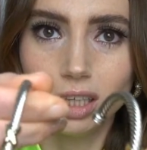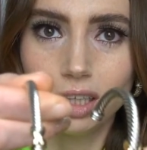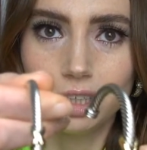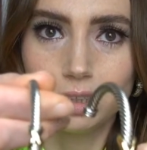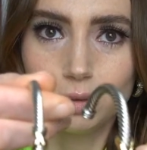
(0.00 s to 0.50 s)

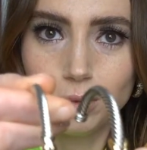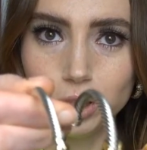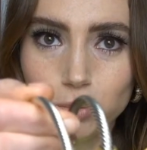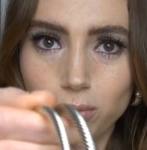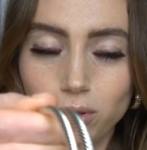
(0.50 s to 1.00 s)
this
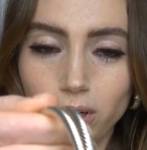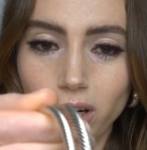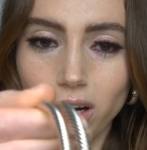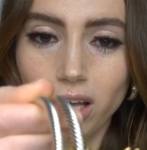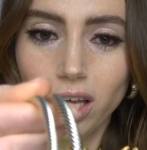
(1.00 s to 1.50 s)
much
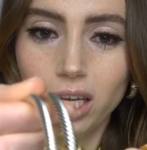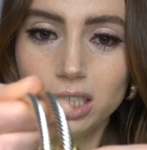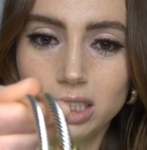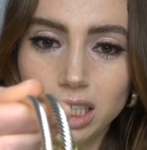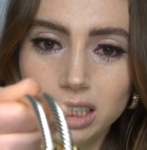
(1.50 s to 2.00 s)
more
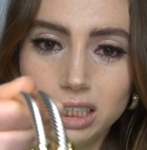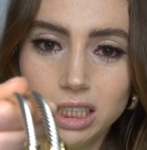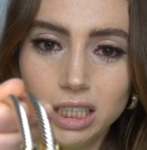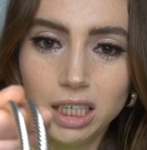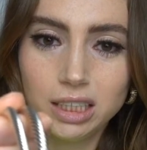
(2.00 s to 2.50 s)

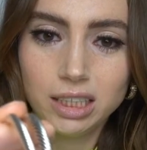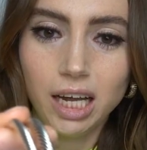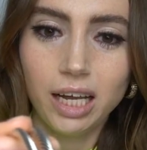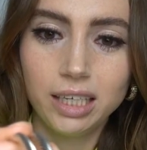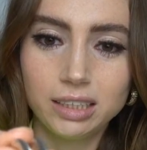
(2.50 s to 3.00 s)
dainty
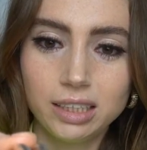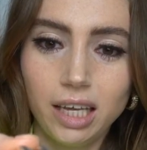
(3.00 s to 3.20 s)
size.